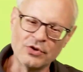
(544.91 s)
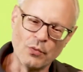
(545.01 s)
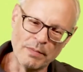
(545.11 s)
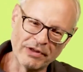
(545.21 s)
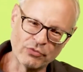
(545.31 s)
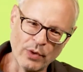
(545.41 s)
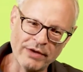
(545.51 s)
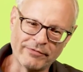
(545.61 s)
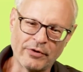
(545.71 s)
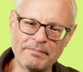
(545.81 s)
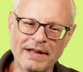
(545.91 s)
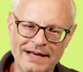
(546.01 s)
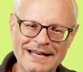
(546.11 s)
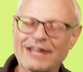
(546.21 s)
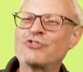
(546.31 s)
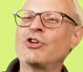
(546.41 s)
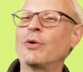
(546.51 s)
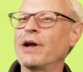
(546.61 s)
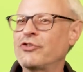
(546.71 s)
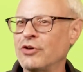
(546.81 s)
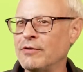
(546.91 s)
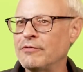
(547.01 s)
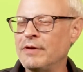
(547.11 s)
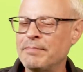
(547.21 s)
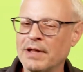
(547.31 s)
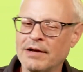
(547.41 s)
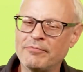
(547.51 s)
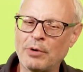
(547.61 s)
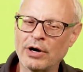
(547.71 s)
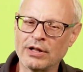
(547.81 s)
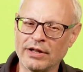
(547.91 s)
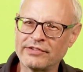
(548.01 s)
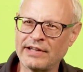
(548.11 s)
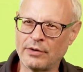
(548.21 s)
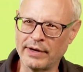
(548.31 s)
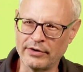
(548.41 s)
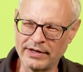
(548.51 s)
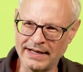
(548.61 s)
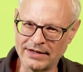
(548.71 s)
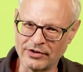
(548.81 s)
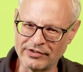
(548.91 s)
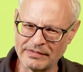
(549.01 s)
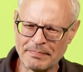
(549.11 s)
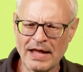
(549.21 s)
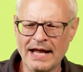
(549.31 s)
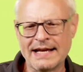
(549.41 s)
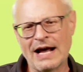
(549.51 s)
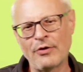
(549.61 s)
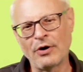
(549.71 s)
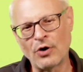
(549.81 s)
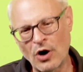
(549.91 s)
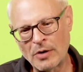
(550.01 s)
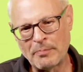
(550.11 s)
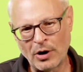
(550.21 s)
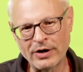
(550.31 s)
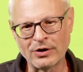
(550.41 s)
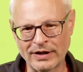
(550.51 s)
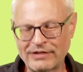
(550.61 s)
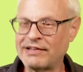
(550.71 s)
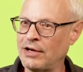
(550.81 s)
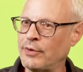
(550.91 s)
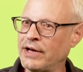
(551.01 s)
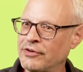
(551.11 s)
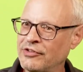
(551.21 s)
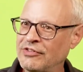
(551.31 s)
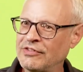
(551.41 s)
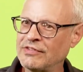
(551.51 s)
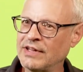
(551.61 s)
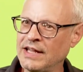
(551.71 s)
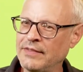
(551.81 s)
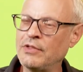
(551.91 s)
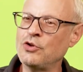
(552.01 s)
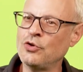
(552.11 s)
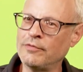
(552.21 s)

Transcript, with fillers: you know, we must wait for next generation of, of particle accelerator detectors. Now there are particle accelerators in the